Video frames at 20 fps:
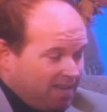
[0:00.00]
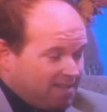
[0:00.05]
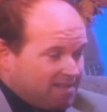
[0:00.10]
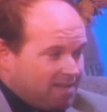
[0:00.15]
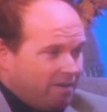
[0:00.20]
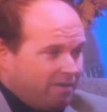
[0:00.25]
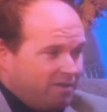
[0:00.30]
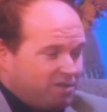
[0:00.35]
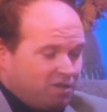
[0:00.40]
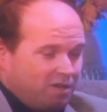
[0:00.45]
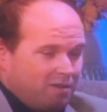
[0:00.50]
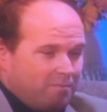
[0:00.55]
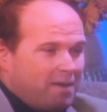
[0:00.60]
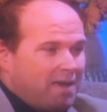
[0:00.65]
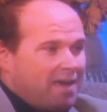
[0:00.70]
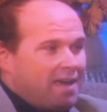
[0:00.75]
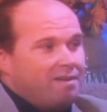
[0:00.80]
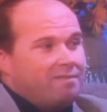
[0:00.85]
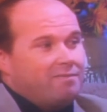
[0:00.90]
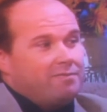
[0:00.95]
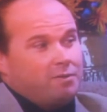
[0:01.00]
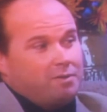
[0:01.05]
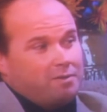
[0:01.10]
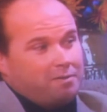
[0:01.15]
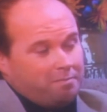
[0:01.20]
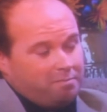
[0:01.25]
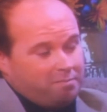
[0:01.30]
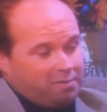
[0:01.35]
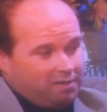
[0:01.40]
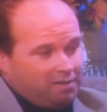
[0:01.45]
And that's how he's going to pay for
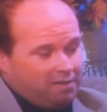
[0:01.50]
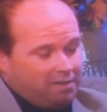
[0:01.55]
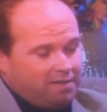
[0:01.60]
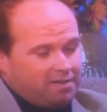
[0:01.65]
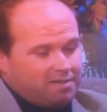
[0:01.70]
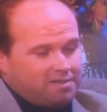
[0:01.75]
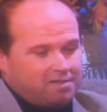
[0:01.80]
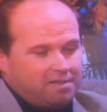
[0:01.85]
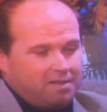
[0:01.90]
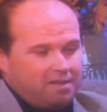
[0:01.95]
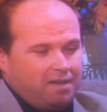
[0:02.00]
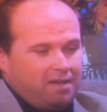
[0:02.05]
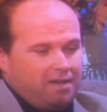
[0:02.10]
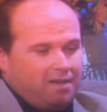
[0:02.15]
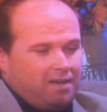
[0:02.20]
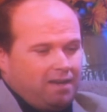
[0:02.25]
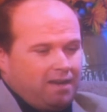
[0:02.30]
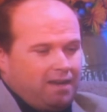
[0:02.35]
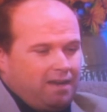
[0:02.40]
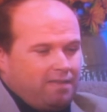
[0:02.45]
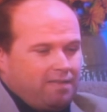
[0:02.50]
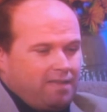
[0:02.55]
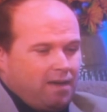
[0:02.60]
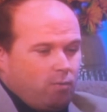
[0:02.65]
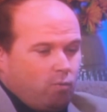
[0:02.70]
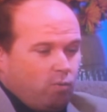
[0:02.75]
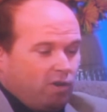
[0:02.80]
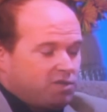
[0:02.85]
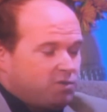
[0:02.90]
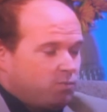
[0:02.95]
the police. And
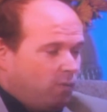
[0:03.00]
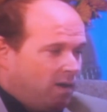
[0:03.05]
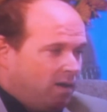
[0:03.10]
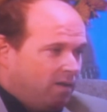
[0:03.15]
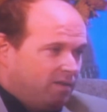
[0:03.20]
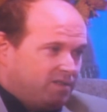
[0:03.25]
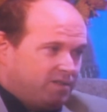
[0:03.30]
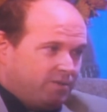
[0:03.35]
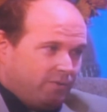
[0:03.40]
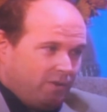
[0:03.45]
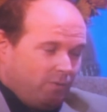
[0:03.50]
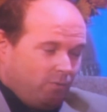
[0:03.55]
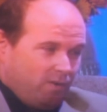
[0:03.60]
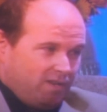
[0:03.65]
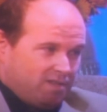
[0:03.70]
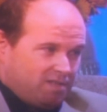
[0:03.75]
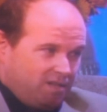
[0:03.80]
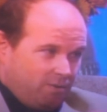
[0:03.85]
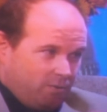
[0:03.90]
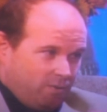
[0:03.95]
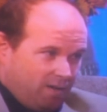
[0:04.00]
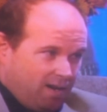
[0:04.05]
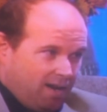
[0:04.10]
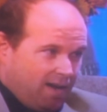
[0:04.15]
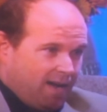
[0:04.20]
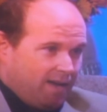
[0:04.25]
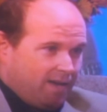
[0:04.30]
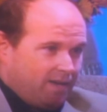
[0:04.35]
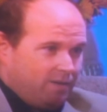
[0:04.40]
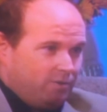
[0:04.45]
that works well until he runs into a
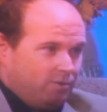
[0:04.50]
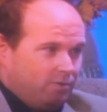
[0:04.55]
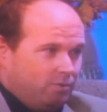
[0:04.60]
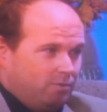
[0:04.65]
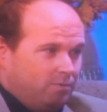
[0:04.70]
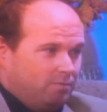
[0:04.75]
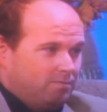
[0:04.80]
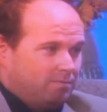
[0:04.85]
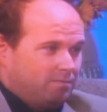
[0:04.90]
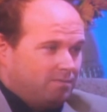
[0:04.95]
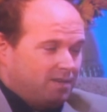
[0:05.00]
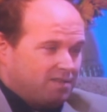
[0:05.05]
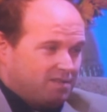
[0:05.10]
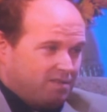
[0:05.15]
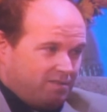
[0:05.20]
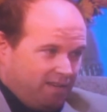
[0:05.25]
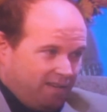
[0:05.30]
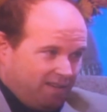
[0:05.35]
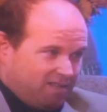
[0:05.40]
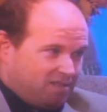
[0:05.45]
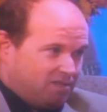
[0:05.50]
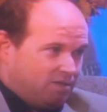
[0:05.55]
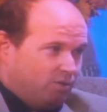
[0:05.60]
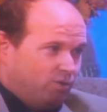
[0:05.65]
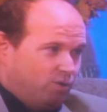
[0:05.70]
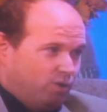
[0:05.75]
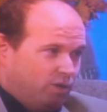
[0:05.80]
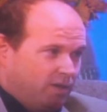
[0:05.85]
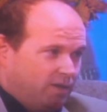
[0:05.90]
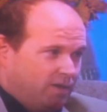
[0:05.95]
guy who doesn't think it's
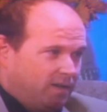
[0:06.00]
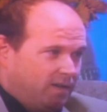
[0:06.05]
so